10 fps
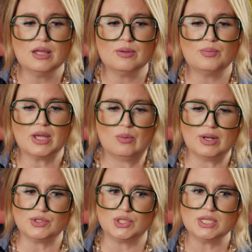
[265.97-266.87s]
like when
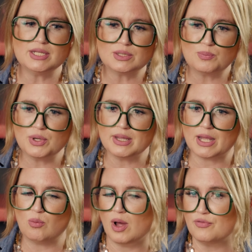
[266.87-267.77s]
I was just putting
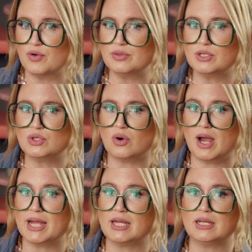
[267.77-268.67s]
like one foot in the
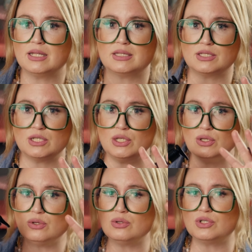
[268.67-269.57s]
door, I could get this
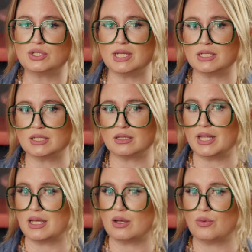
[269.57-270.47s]
huge scent
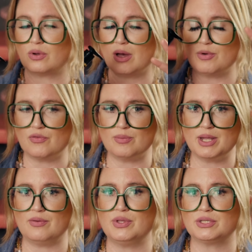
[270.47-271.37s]
like come over
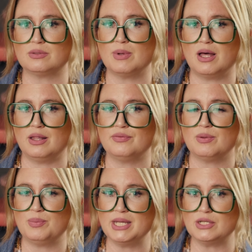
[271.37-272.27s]
me of the smell of
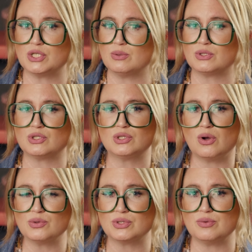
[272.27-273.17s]
the peach. It was
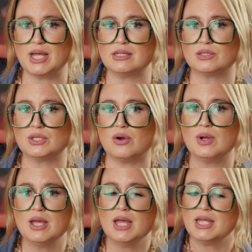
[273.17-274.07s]
so so nice. So
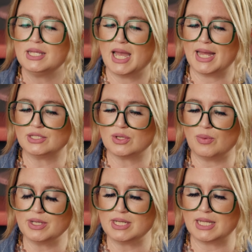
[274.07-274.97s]
yeah, and so I
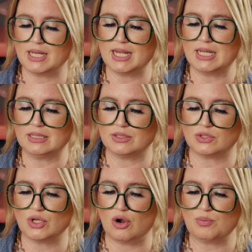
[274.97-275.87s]
wanted to get it in the
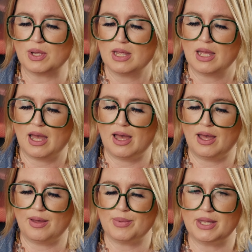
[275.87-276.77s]
soap,
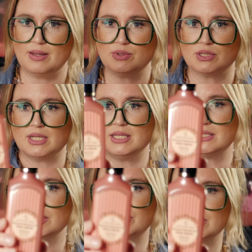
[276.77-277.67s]
um, and I'm just and
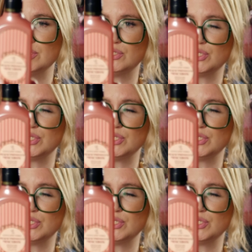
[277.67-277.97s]
this is such a